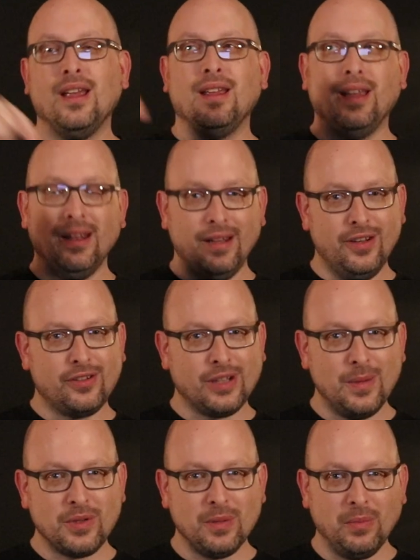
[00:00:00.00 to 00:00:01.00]
in the
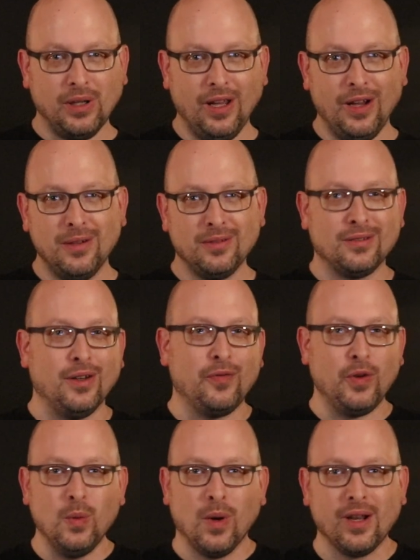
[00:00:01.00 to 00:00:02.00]
description below. So if
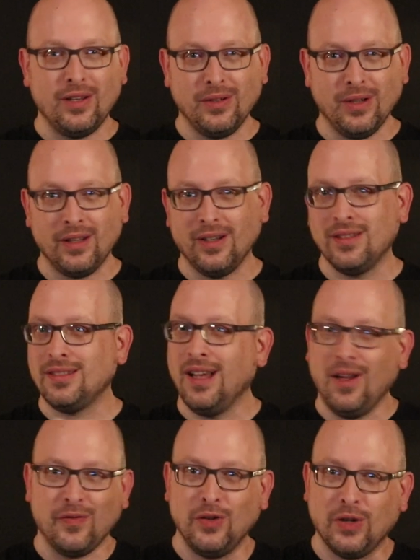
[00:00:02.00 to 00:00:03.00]
you want to do it
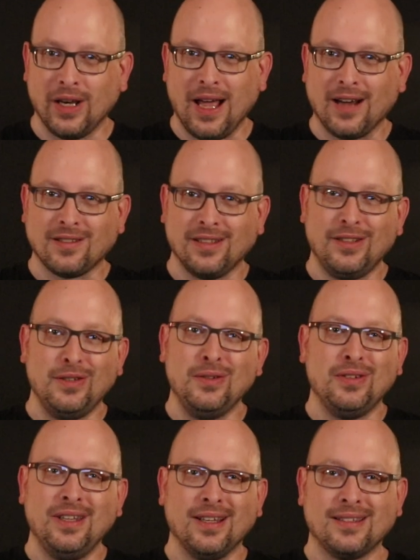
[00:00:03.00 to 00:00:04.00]
yourself, you can actually
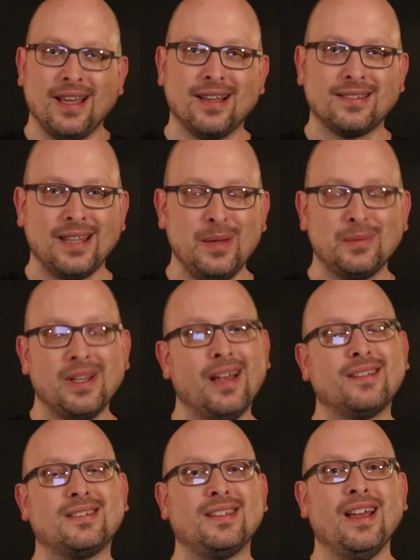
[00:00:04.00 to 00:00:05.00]
use the exact same
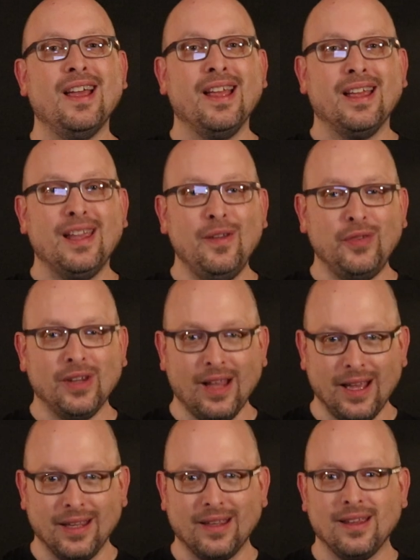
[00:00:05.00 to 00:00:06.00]
text if you
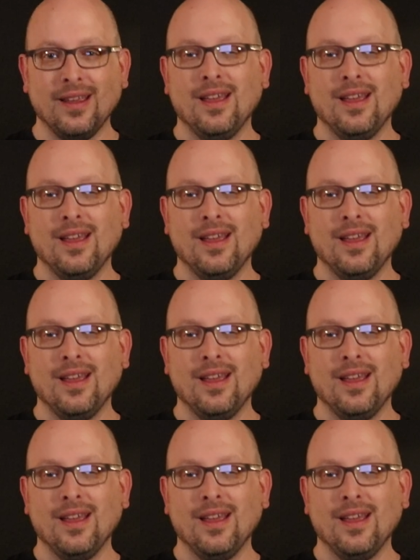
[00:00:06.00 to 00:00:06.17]
like.